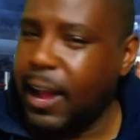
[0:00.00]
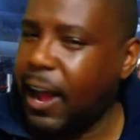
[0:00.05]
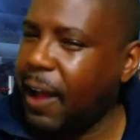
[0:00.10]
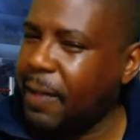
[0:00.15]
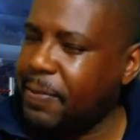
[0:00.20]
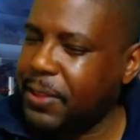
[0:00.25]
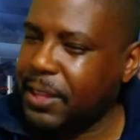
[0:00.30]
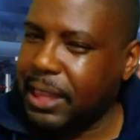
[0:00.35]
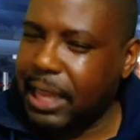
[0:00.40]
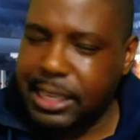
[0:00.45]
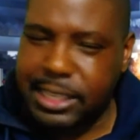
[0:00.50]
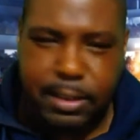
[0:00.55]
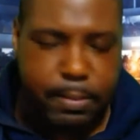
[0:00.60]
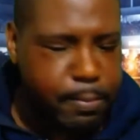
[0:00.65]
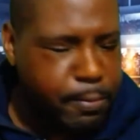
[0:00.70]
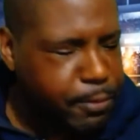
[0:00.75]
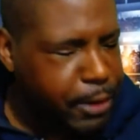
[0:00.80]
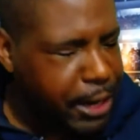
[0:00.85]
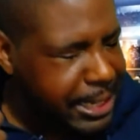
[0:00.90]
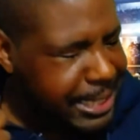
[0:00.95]
I think that's a
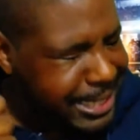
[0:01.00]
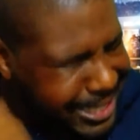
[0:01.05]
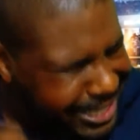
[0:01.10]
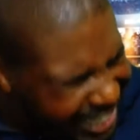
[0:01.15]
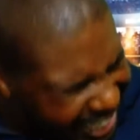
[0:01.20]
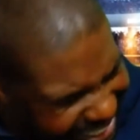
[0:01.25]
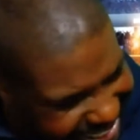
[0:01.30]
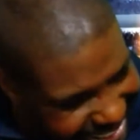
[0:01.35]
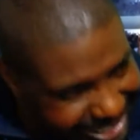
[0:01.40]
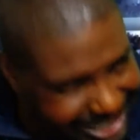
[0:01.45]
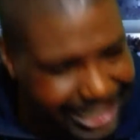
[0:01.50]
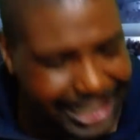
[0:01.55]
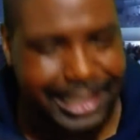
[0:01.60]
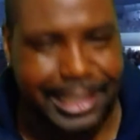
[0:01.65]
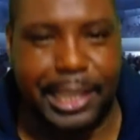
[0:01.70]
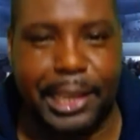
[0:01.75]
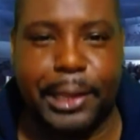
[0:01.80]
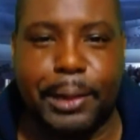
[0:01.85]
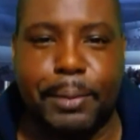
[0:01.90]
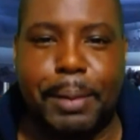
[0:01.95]
fantastic
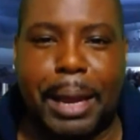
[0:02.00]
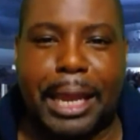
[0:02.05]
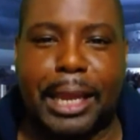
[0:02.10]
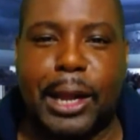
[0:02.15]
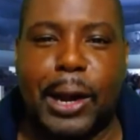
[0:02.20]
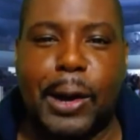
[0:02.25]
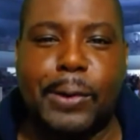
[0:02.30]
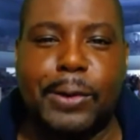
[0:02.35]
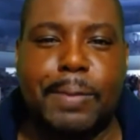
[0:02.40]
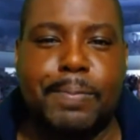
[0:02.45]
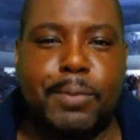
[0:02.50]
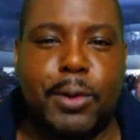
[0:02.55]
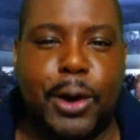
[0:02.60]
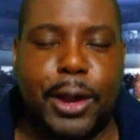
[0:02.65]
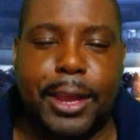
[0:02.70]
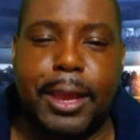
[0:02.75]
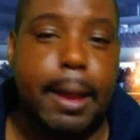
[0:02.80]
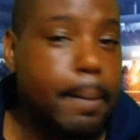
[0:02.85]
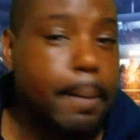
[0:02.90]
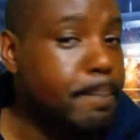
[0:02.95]
deal by Golden
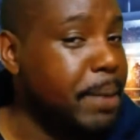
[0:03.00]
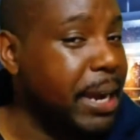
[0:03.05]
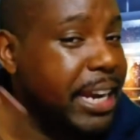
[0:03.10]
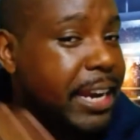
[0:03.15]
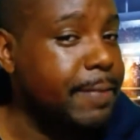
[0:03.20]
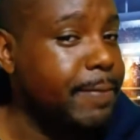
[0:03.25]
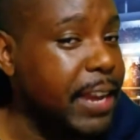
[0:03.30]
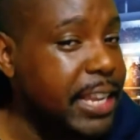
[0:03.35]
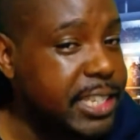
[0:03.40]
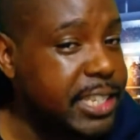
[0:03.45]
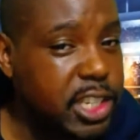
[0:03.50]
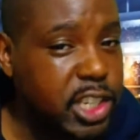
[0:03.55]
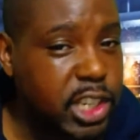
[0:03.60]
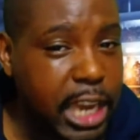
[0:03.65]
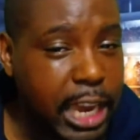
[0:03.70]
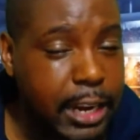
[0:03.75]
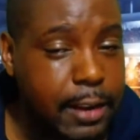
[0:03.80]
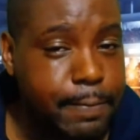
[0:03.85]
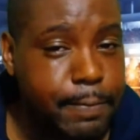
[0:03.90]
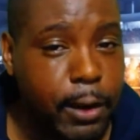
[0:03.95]
Boy. Main Events is
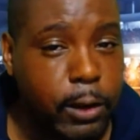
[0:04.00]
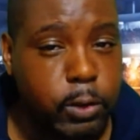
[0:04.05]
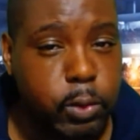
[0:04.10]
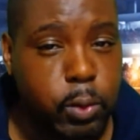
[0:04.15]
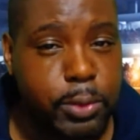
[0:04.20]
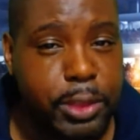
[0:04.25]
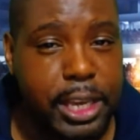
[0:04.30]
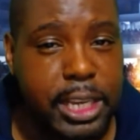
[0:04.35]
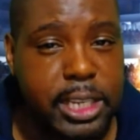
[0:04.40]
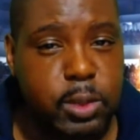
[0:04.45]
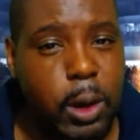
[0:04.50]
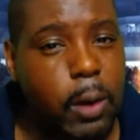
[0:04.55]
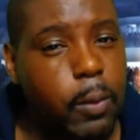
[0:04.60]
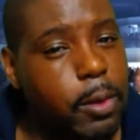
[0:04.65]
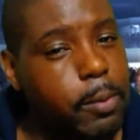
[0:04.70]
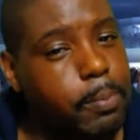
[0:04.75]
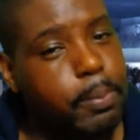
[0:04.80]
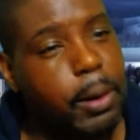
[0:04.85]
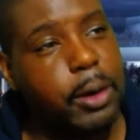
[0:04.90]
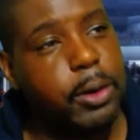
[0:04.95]
getting involved with it as well.
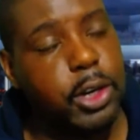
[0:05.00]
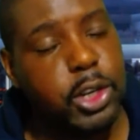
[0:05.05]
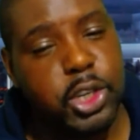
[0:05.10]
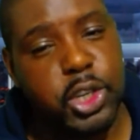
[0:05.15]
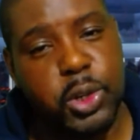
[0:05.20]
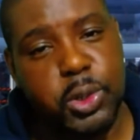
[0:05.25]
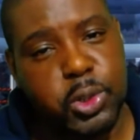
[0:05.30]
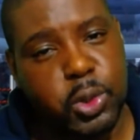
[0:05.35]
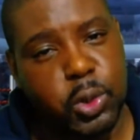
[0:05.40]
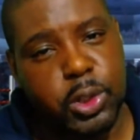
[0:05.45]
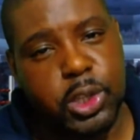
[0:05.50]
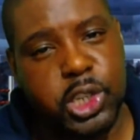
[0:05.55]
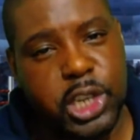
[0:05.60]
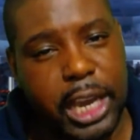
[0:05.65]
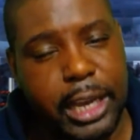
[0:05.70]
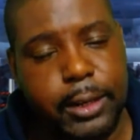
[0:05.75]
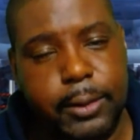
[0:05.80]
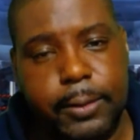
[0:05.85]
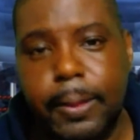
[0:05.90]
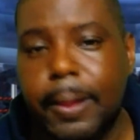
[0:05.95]
We broke the news on the
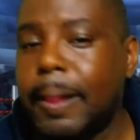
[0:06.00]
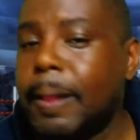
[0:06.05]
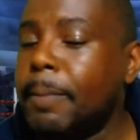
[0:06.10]
channel.